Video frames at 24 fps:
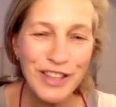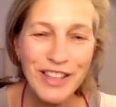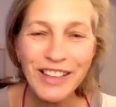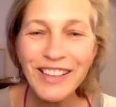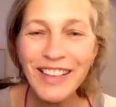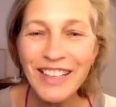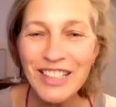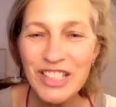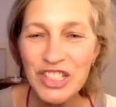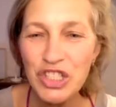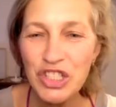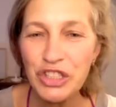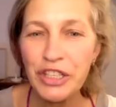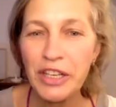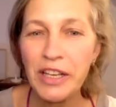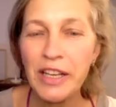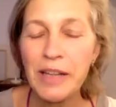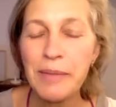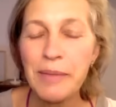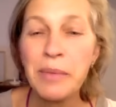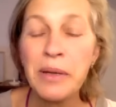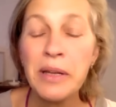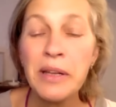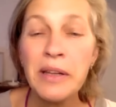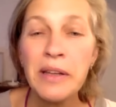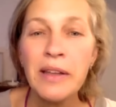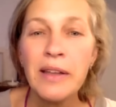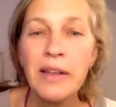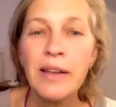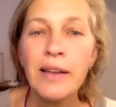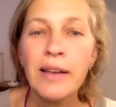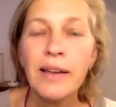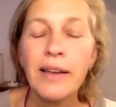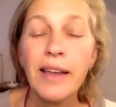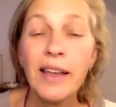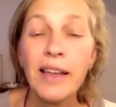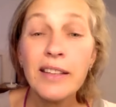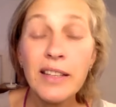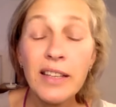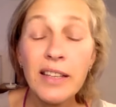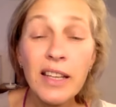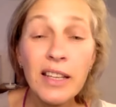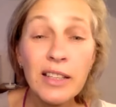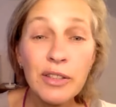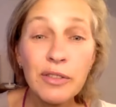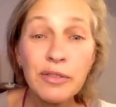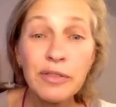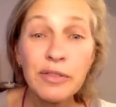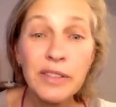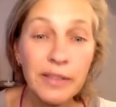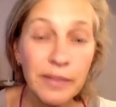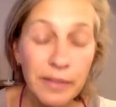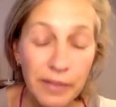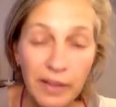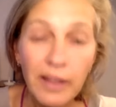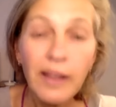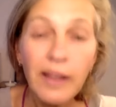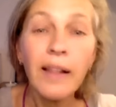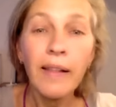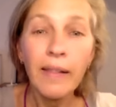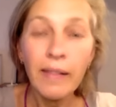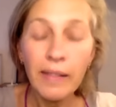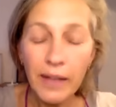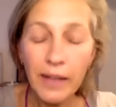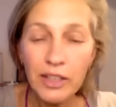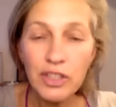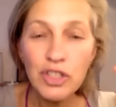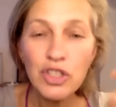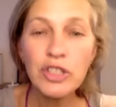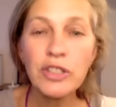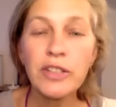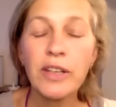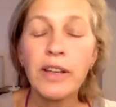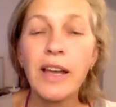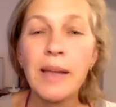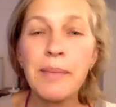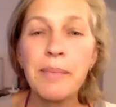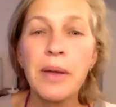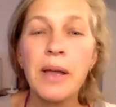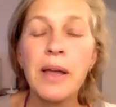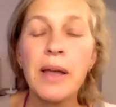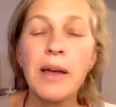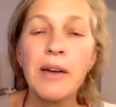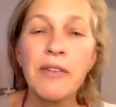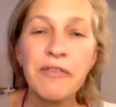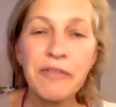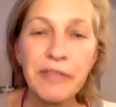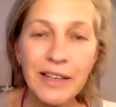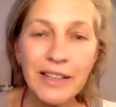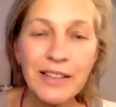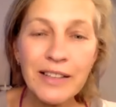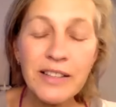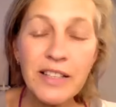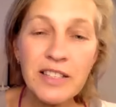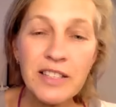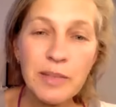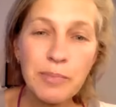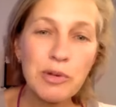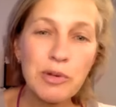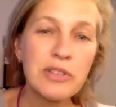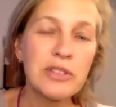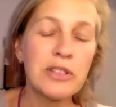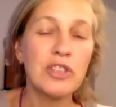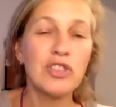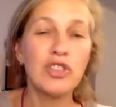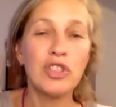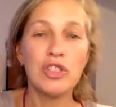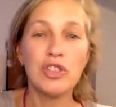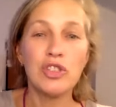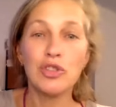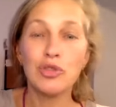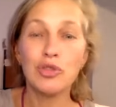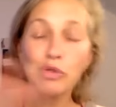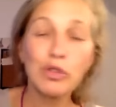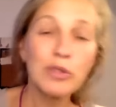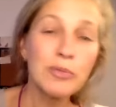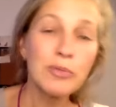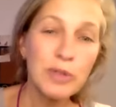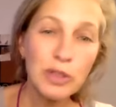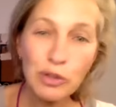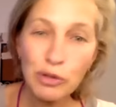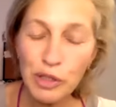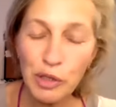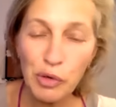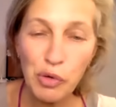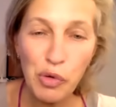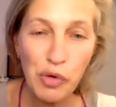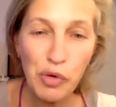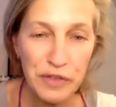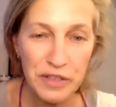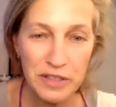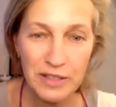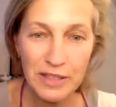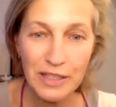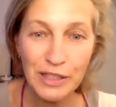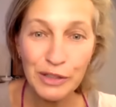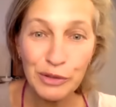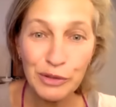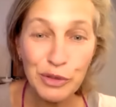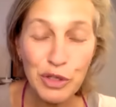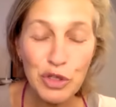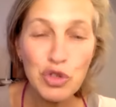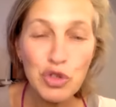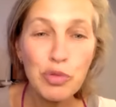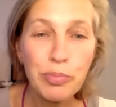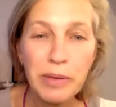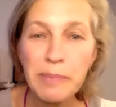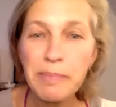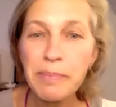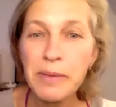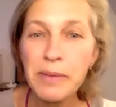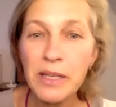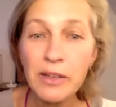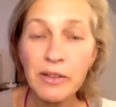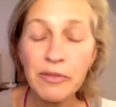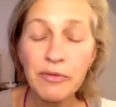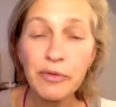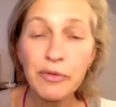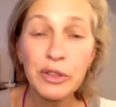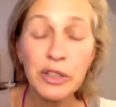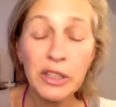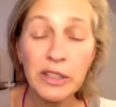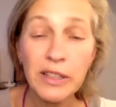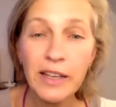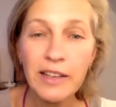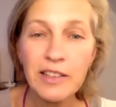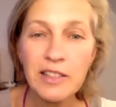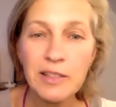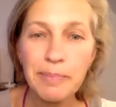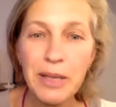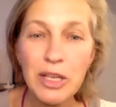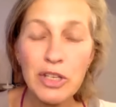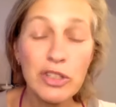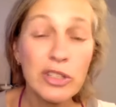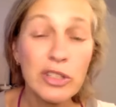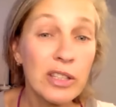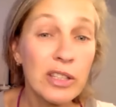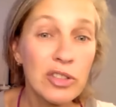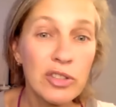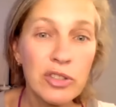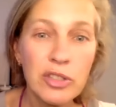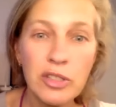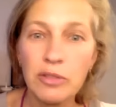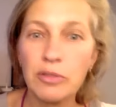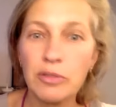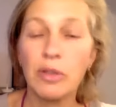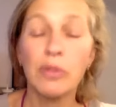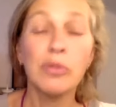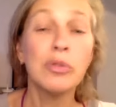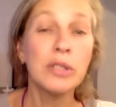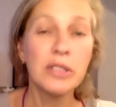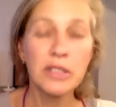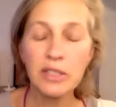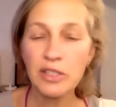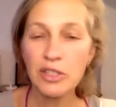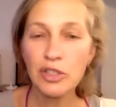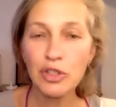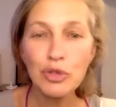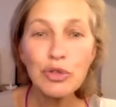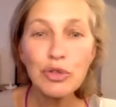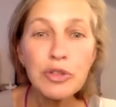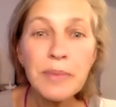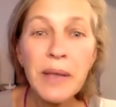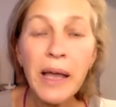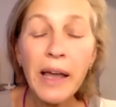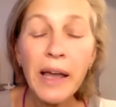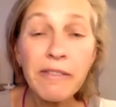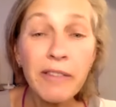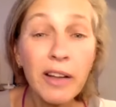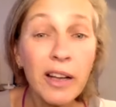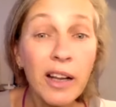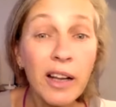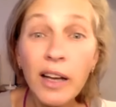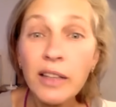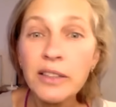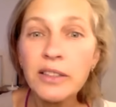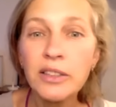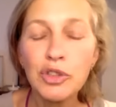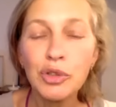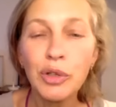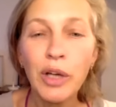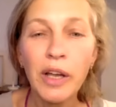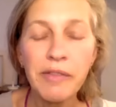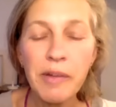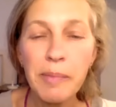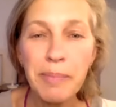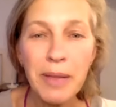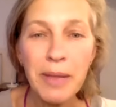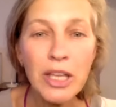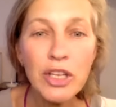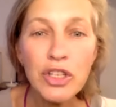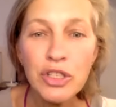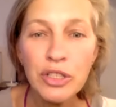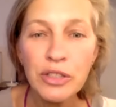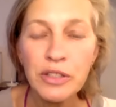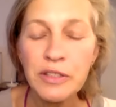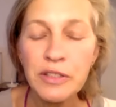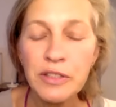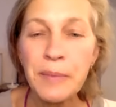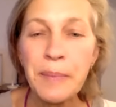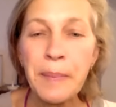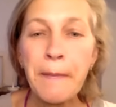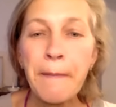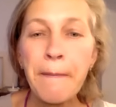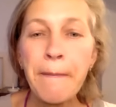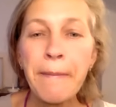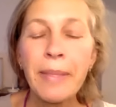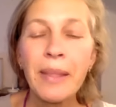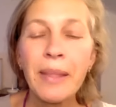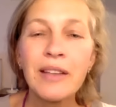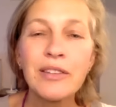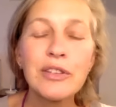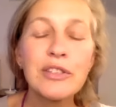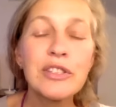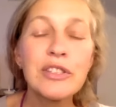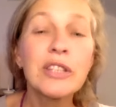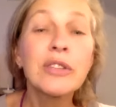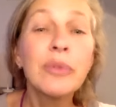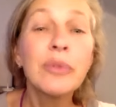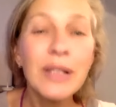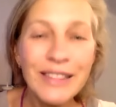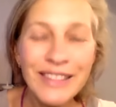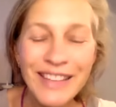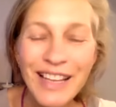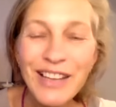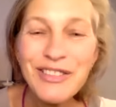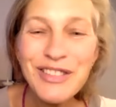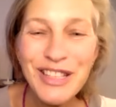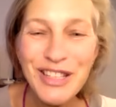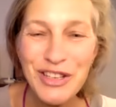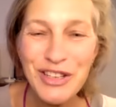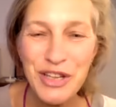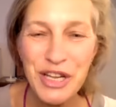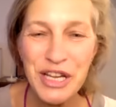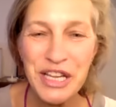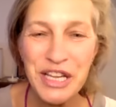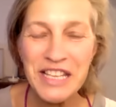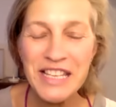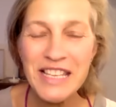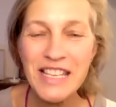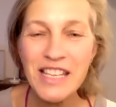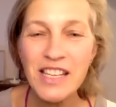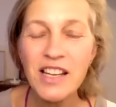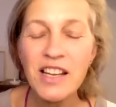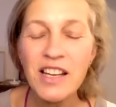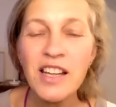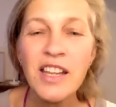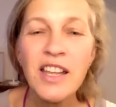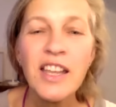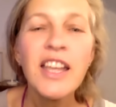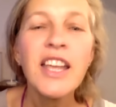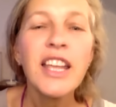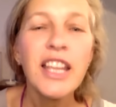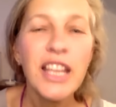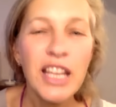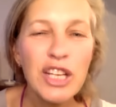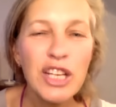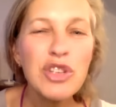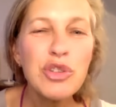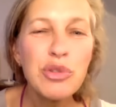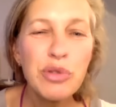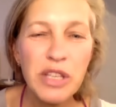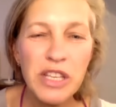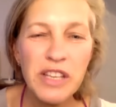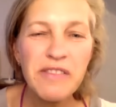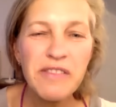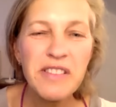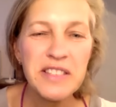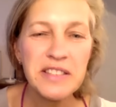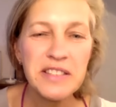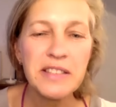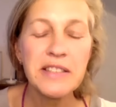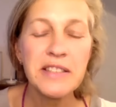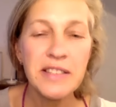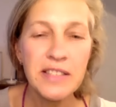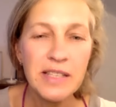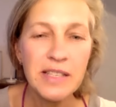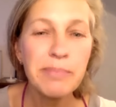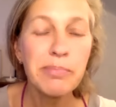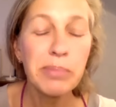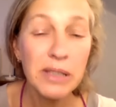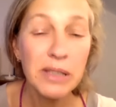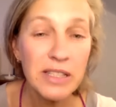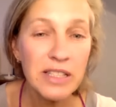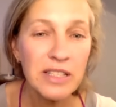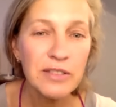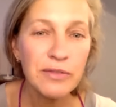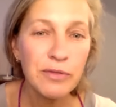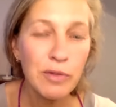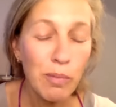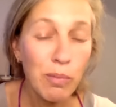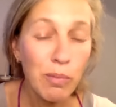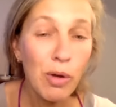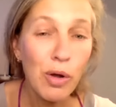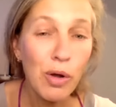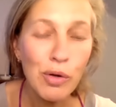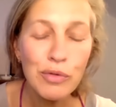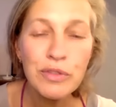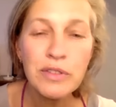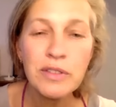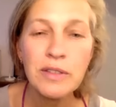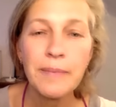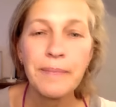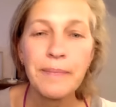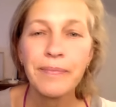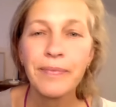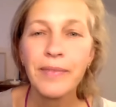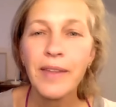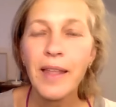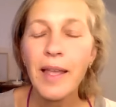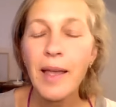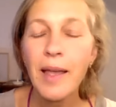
during lunchtime, at the end of the lunchtime, front desk person just storms into the office in order to prepare for the next patient. And to oh, excuse me, I forgot that you have a patient. So I said, well, now that you're here, can you give us a tea, please, for both?